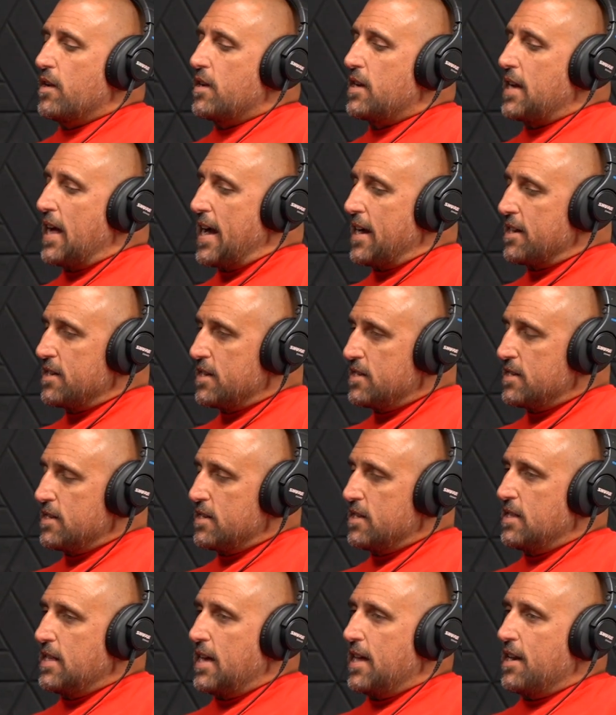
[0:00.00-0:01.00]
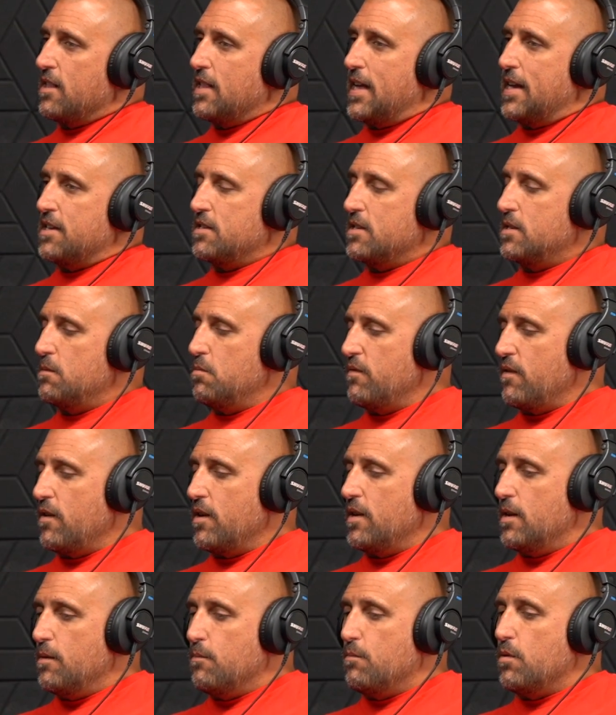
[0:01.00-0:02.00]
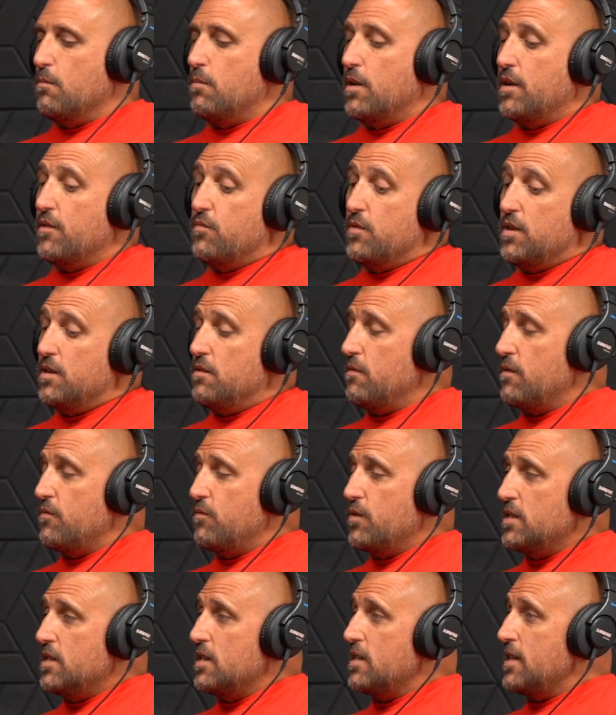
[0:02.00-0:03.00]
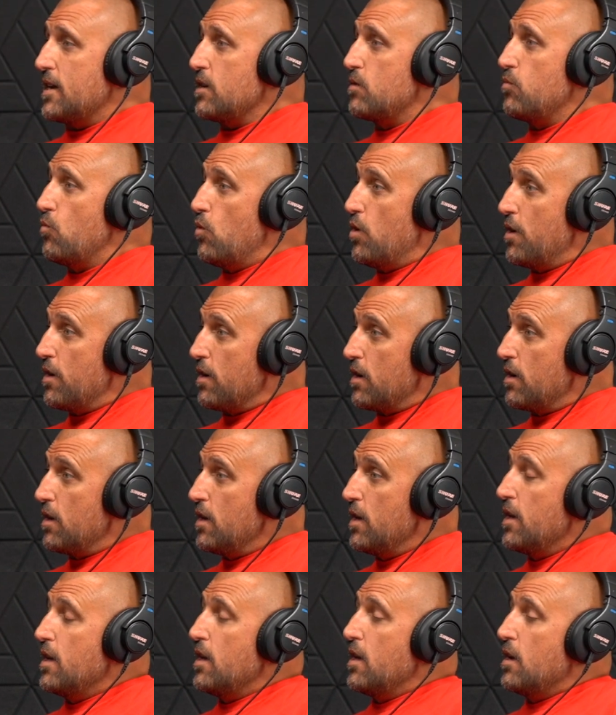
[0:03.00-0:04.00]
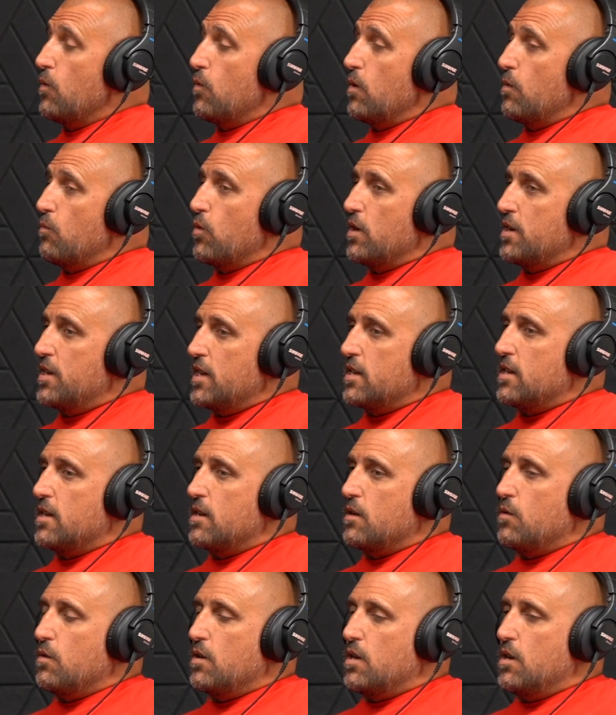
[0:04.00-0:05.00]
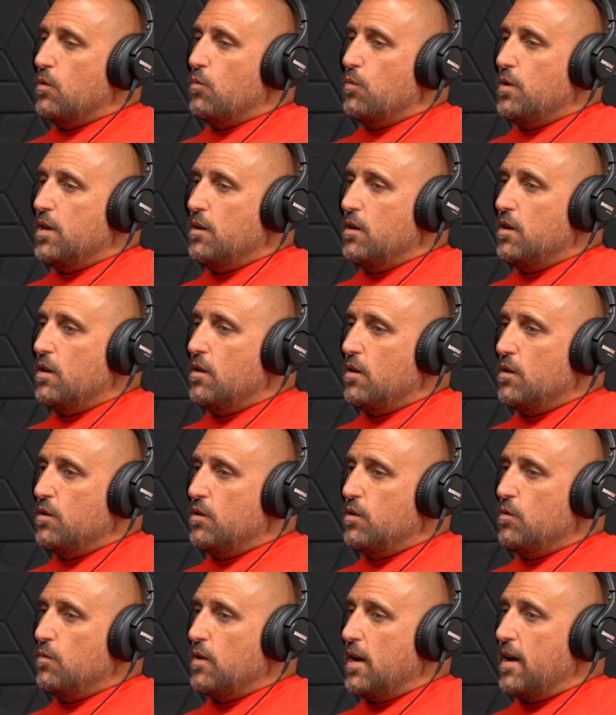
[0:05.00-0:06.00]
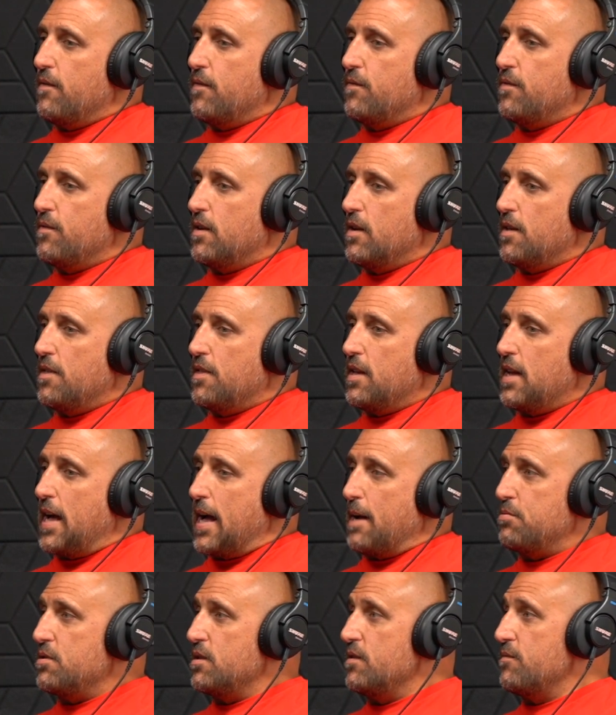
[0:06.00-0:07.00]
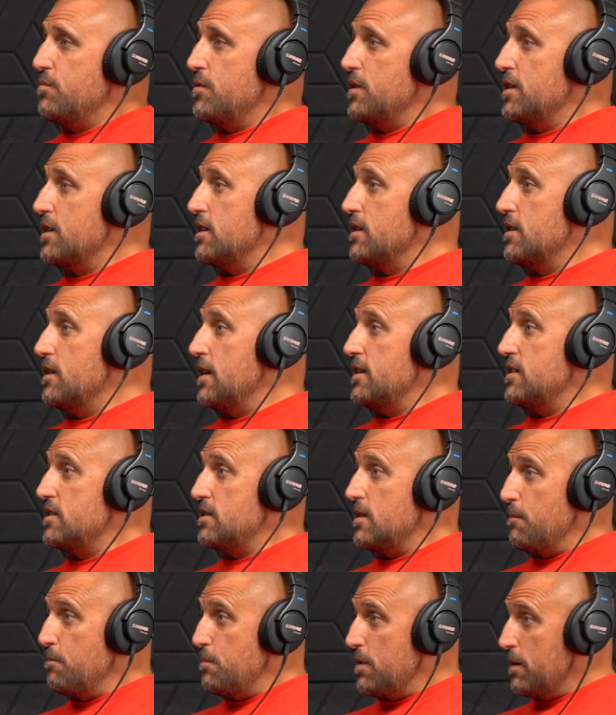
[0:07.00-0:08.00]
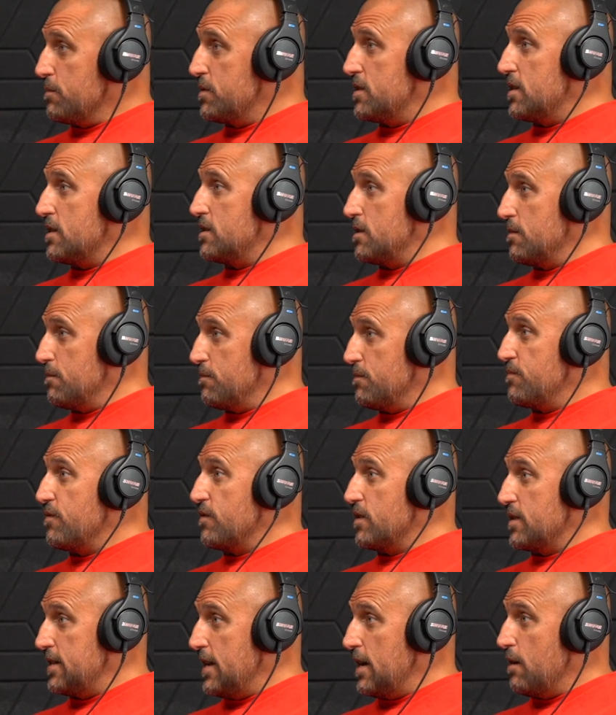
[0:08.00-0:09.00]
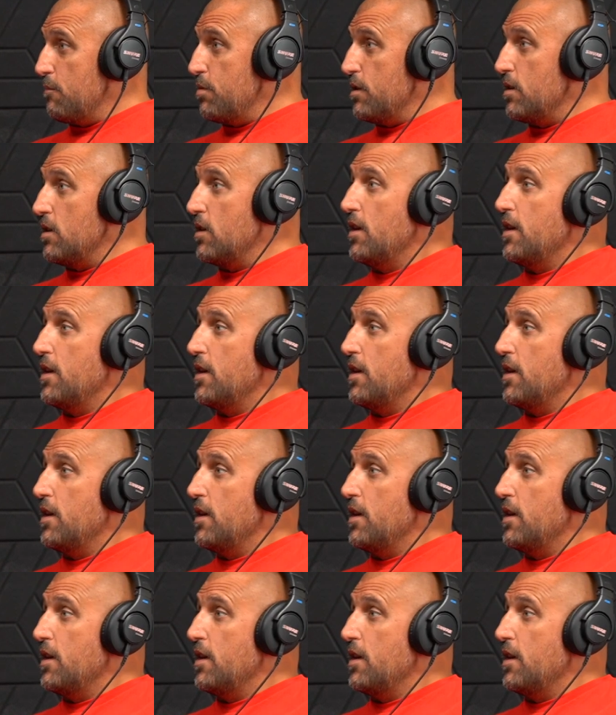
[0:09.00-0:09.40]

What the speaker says: cognizant of that. It allows us to be very nimble. But if we detect water when we're digging, you know, we do have the option of putting in a sump pump system, for example,